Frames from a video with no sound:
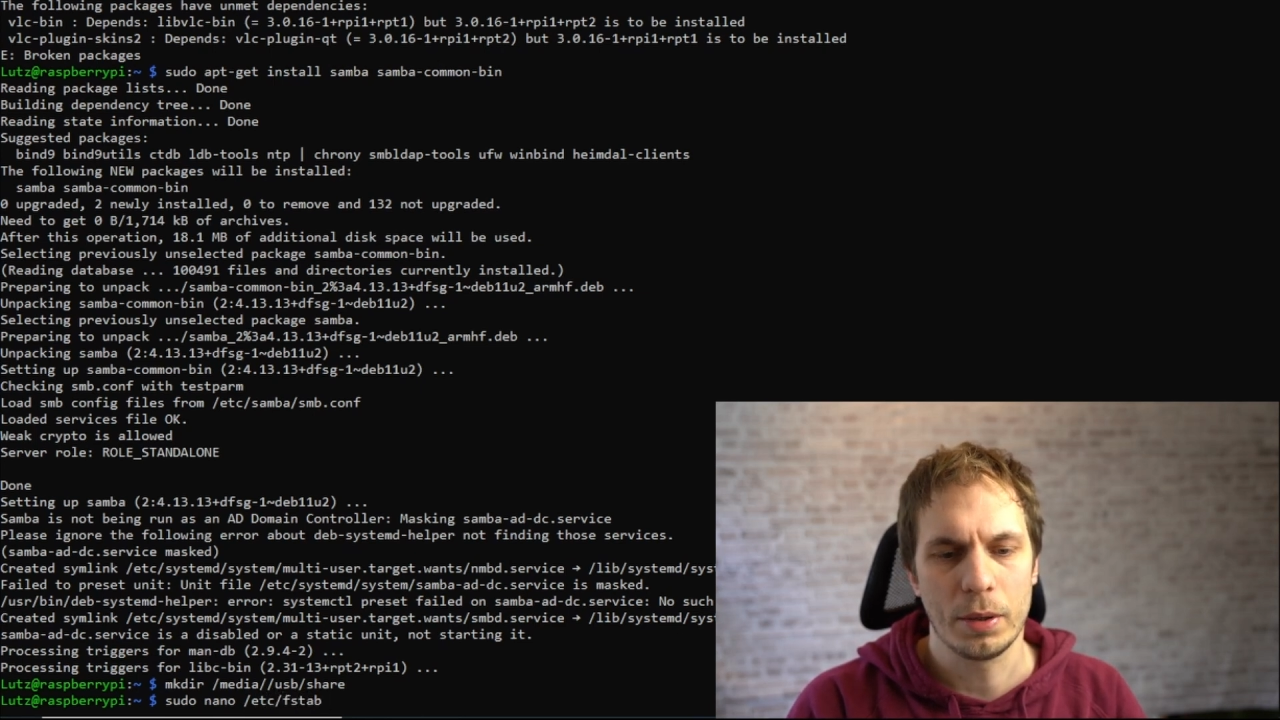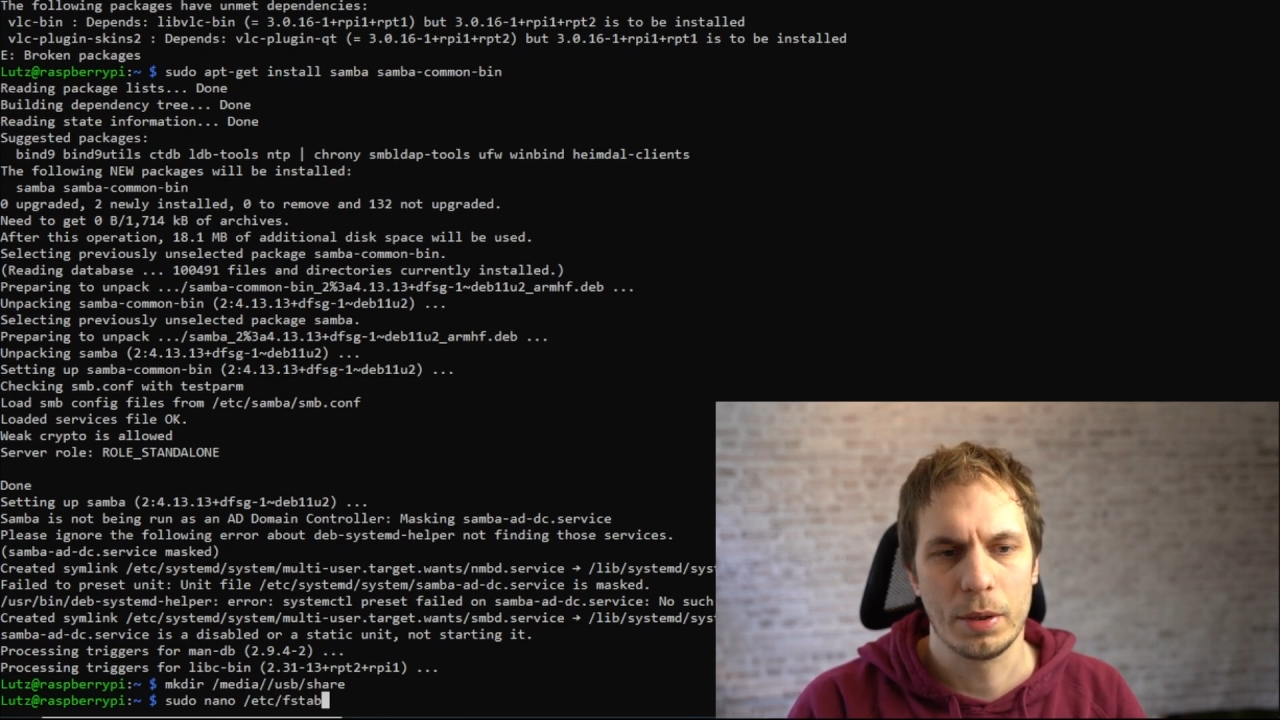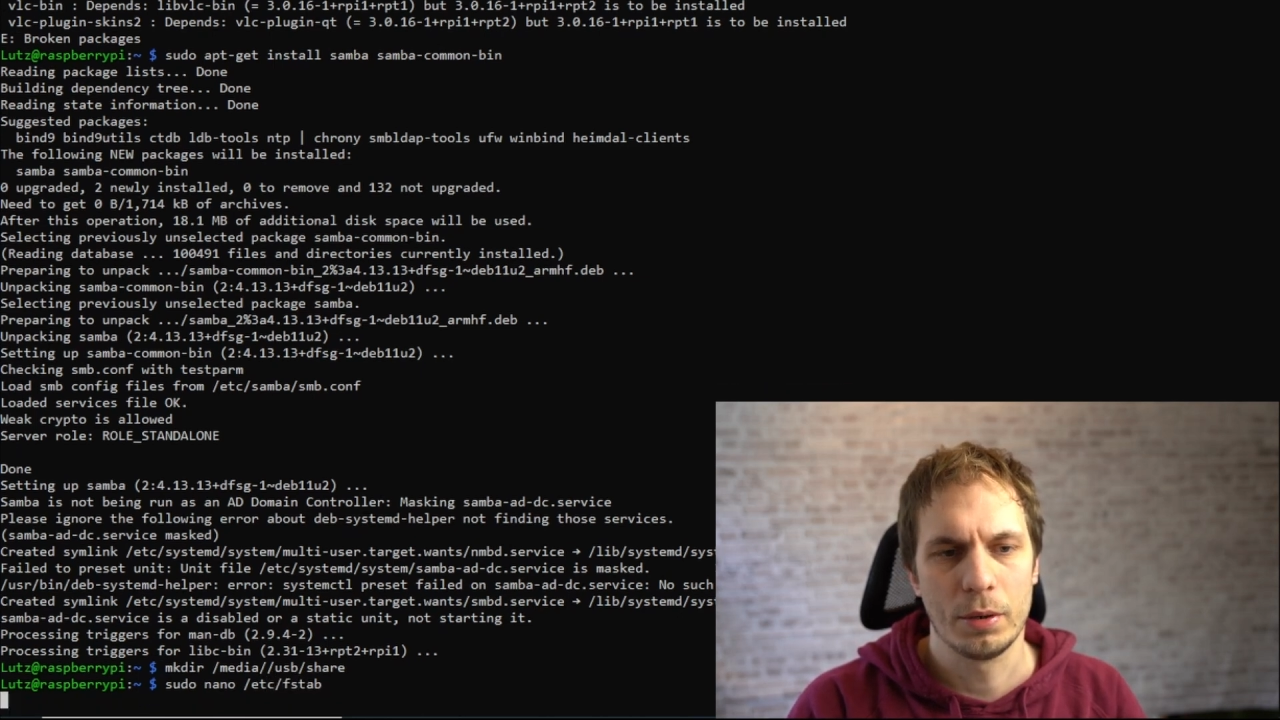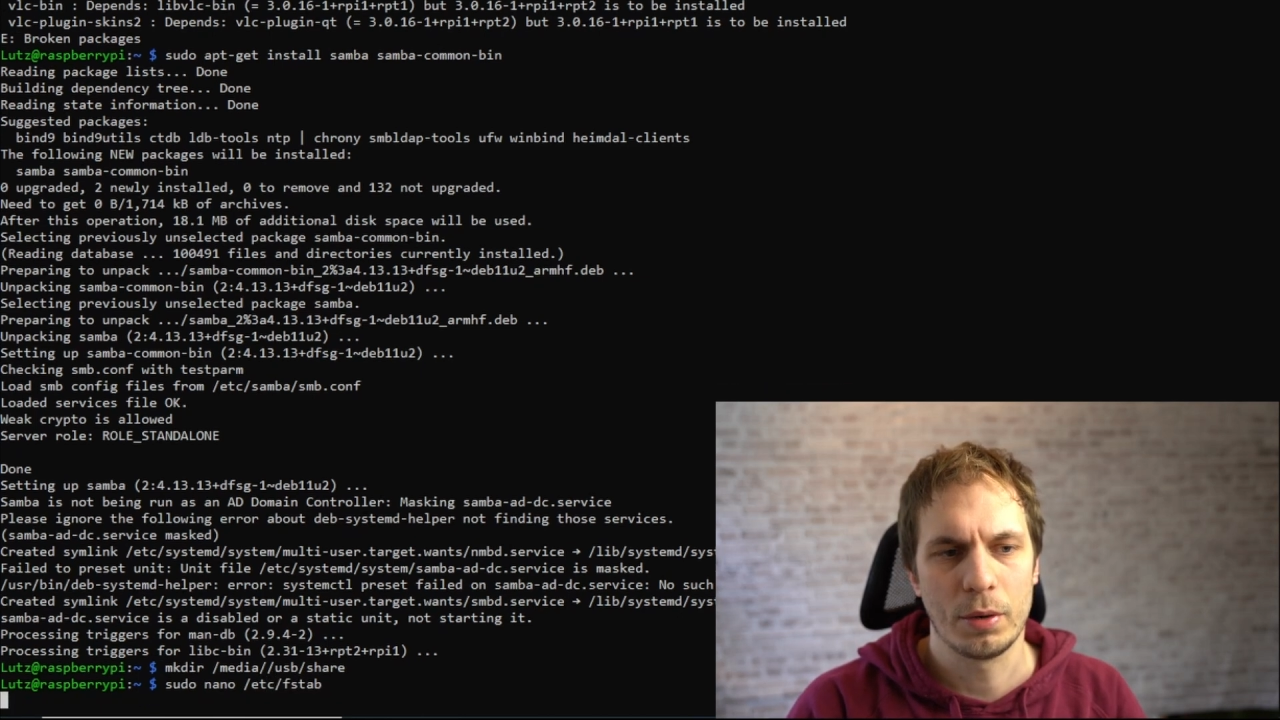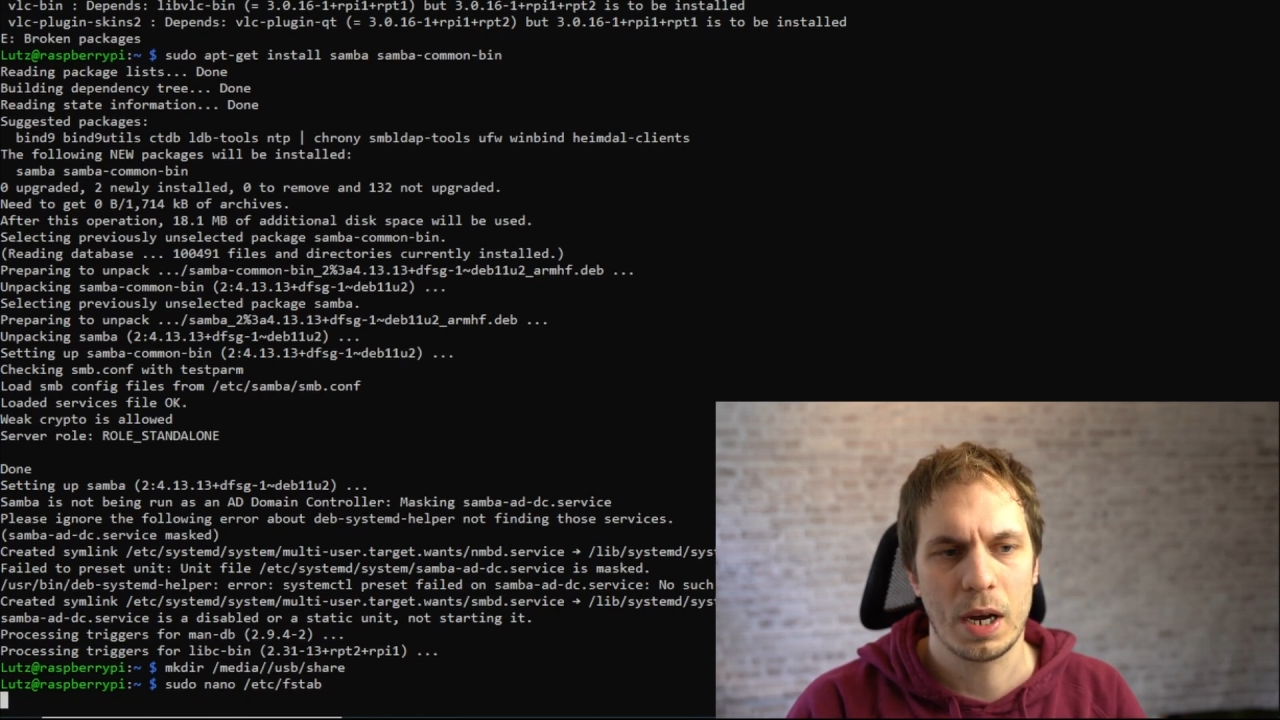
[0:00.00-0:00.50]

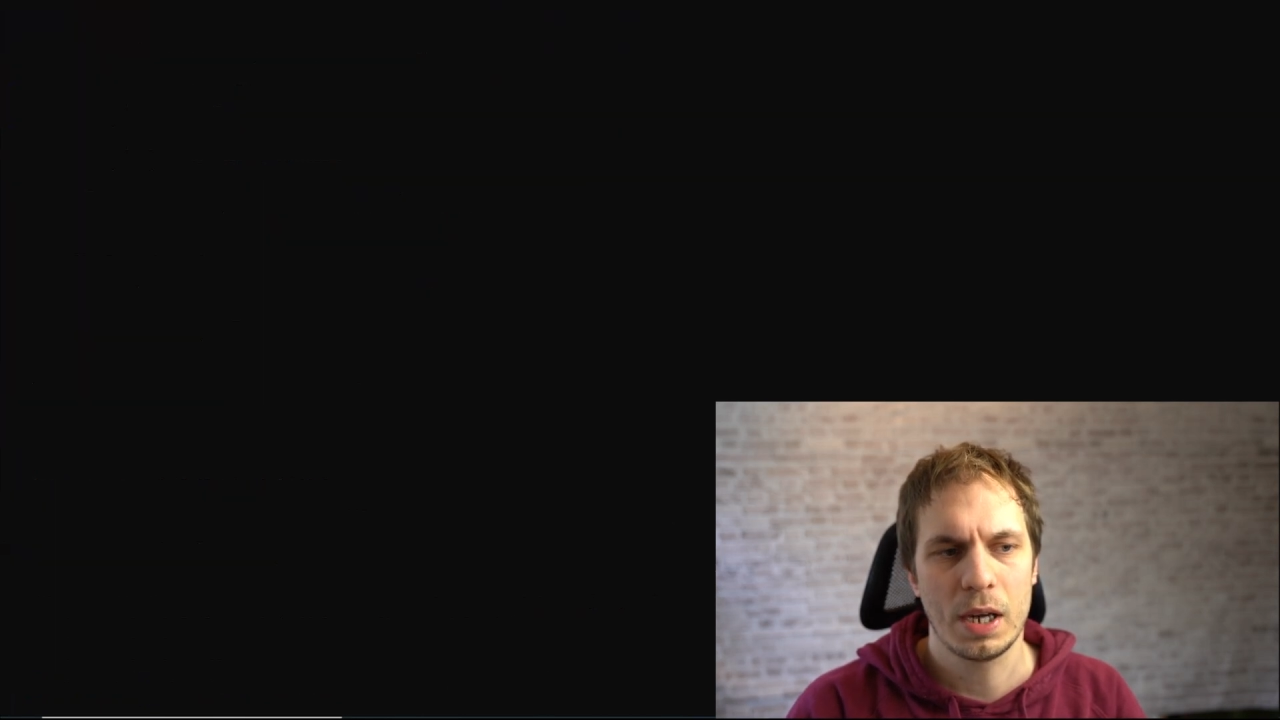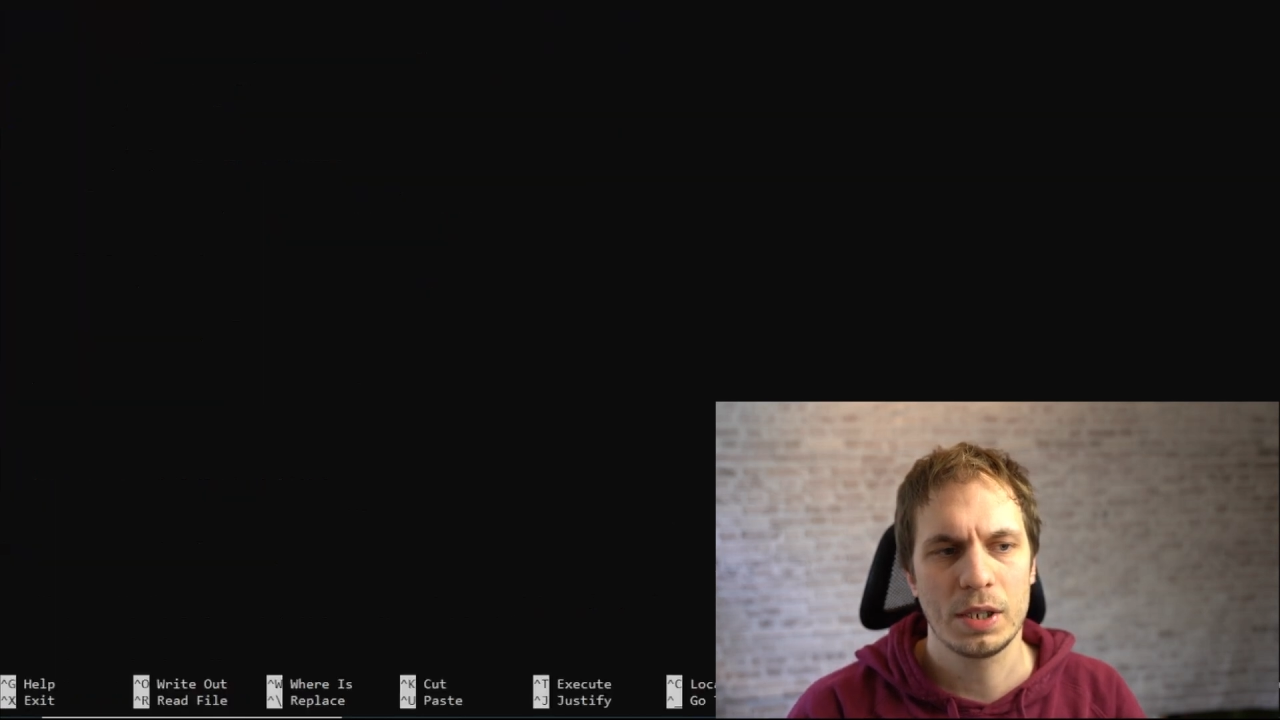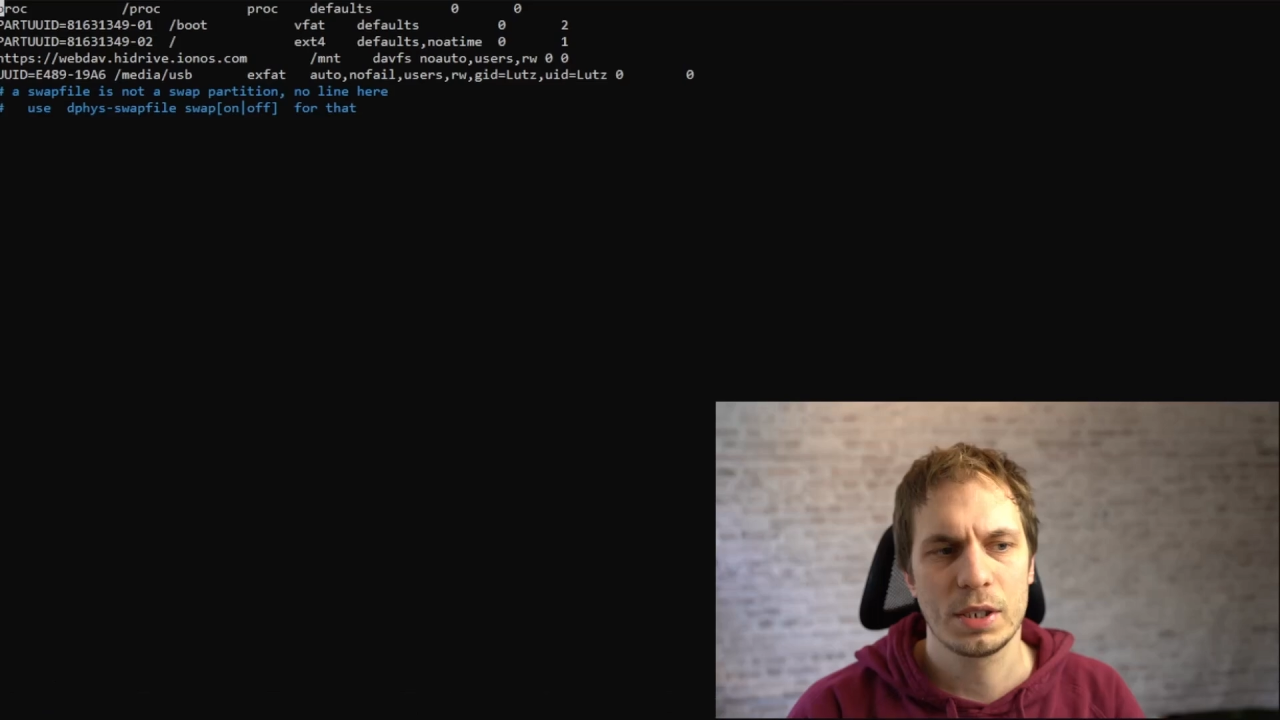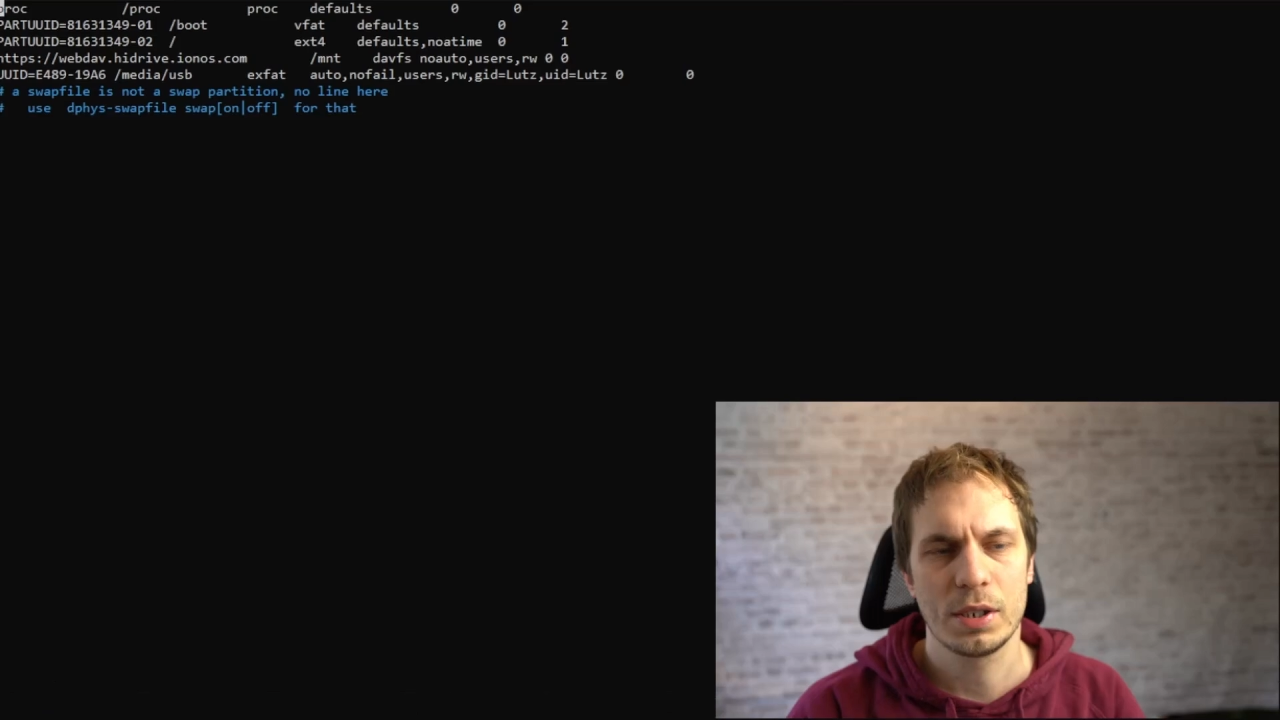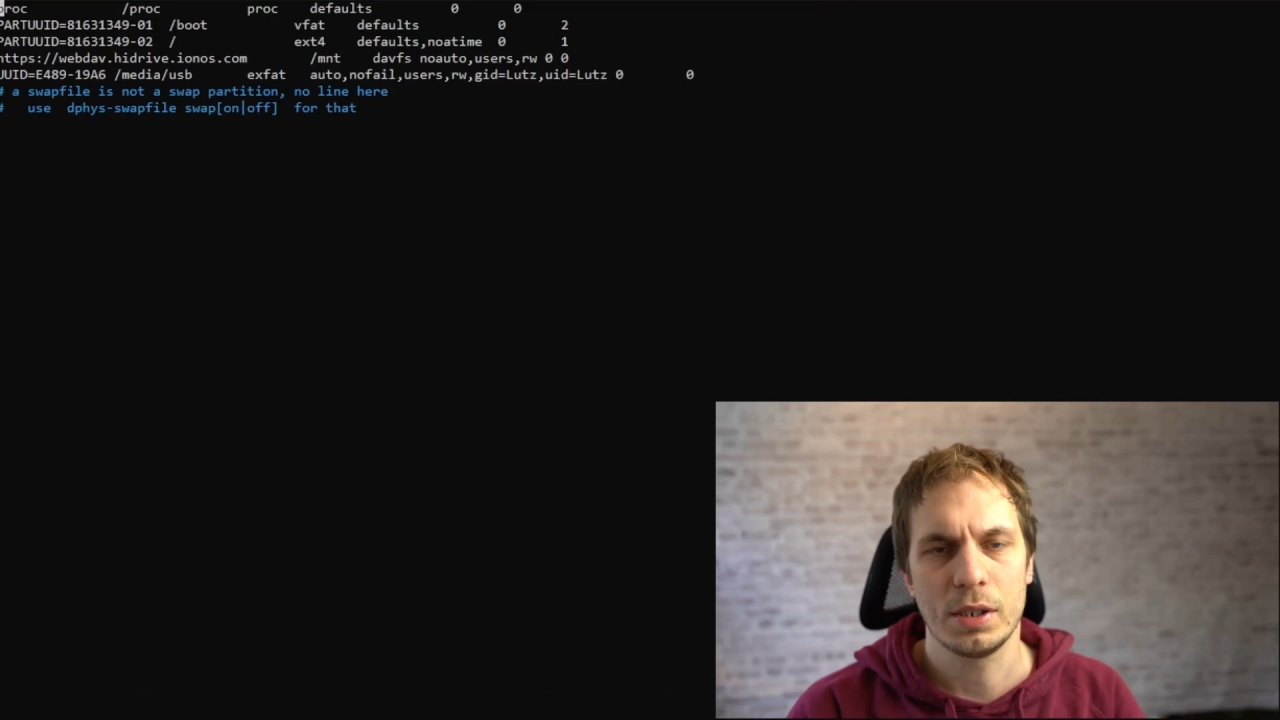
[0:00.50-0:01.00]
the
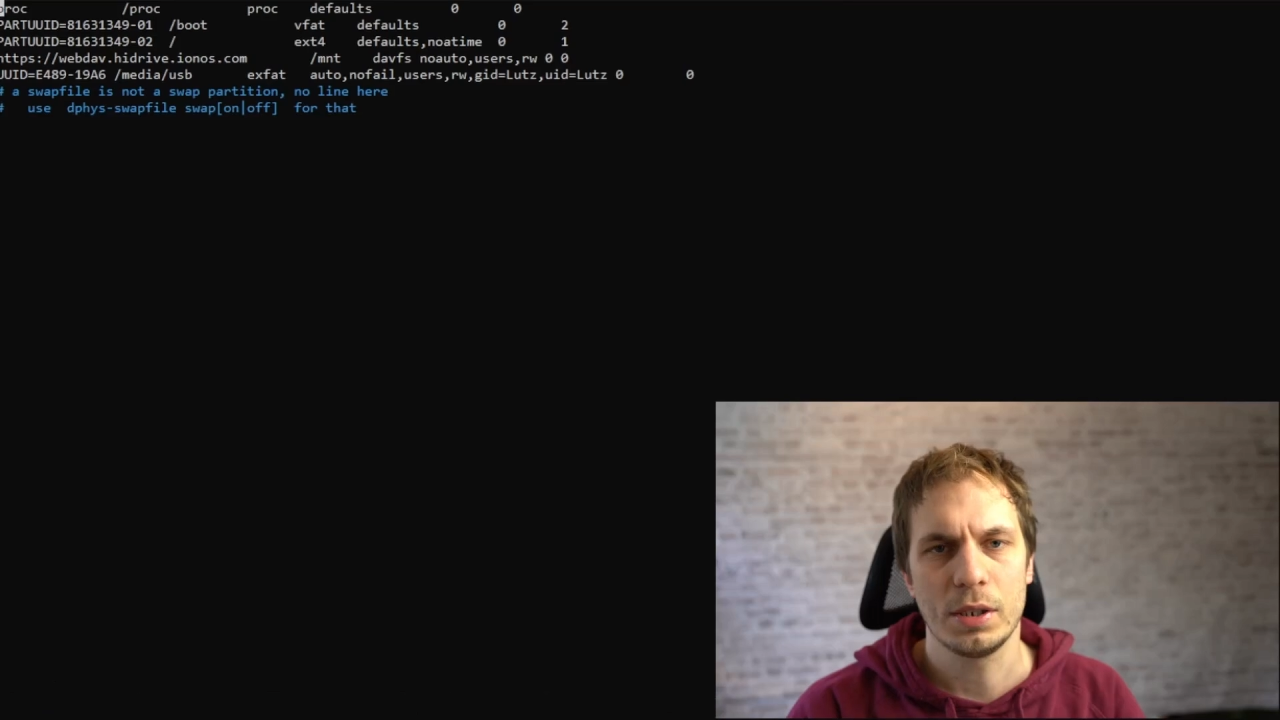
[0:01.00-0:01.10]
rights